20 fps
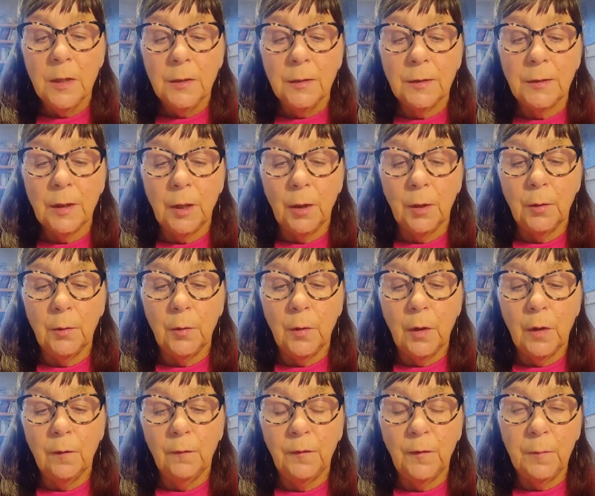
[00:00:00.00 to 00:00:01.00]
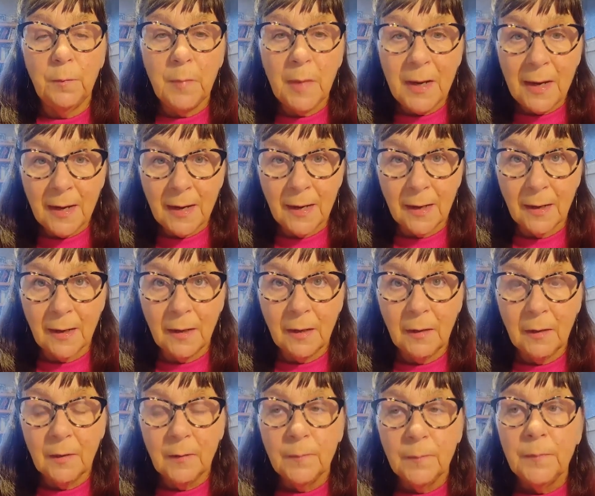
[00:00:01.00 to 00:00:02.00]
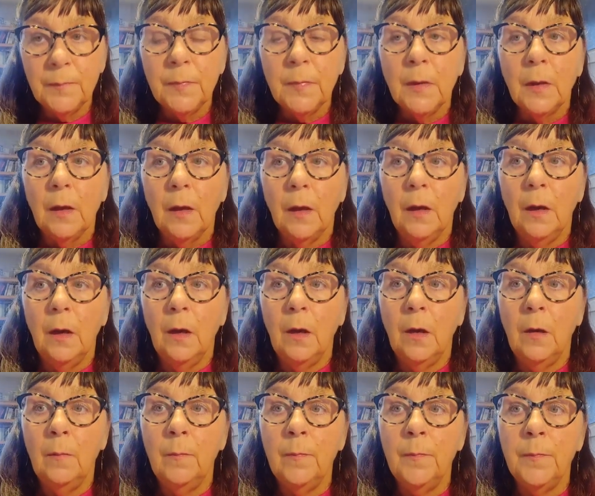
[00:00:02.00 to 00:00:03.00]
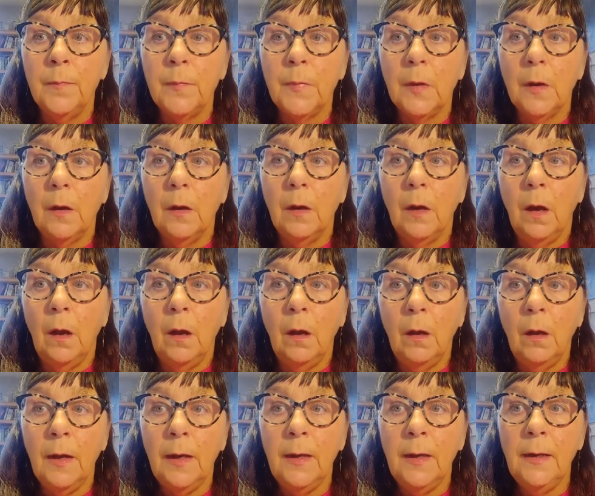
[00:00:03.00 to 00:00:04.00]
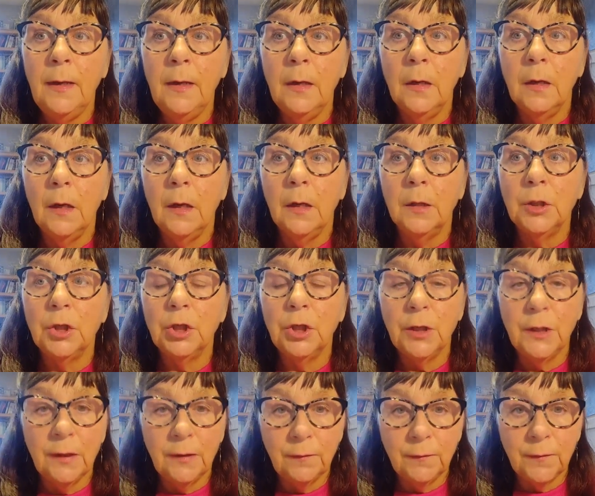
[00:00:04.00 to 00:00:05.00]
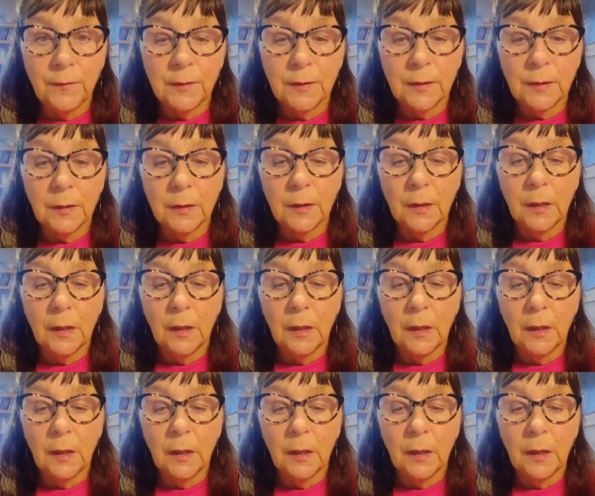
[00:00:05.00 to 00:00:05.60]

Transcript: So for me, I achieved